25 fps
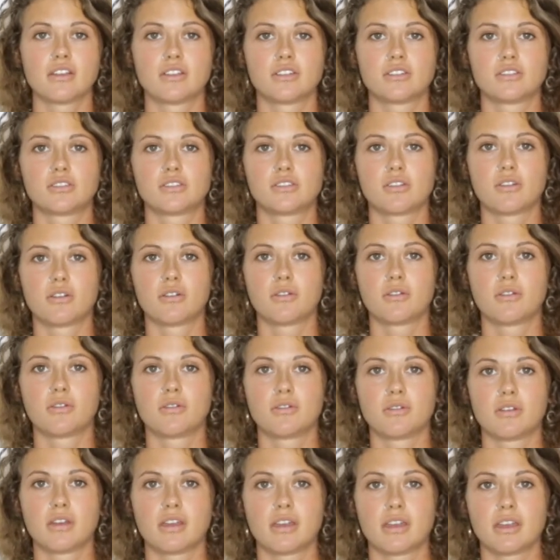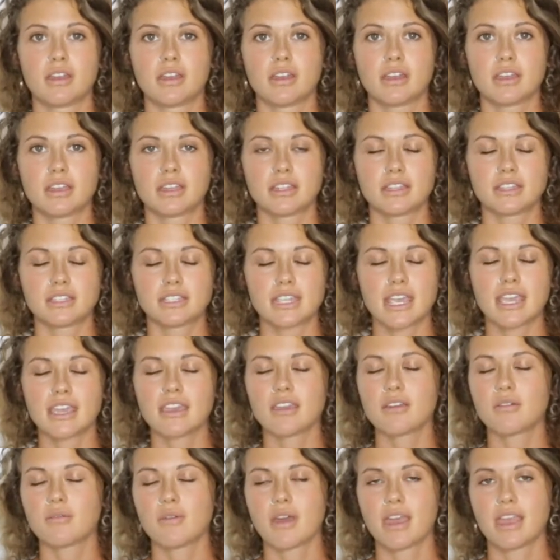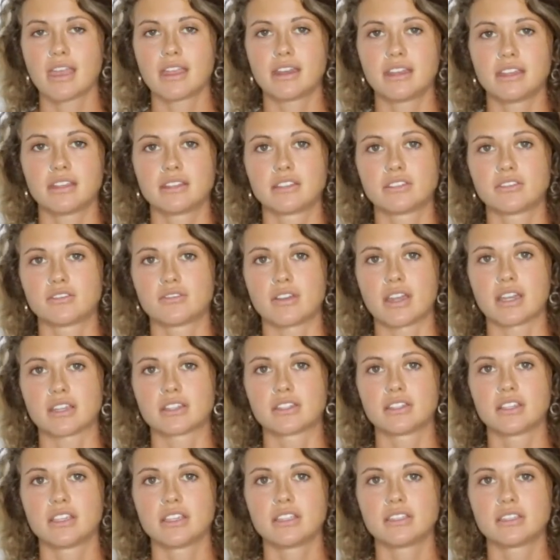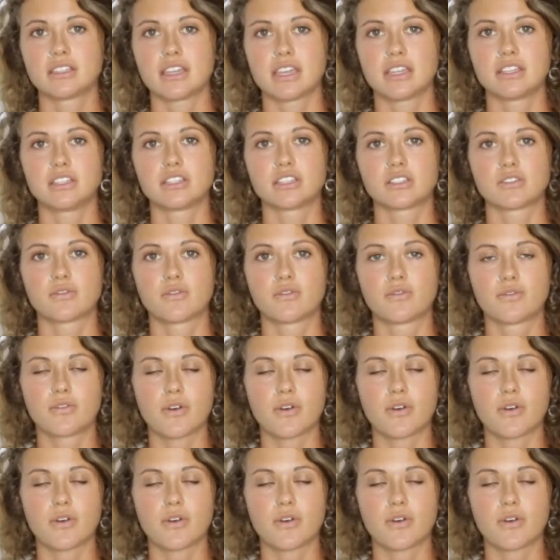So taking away any distractions and just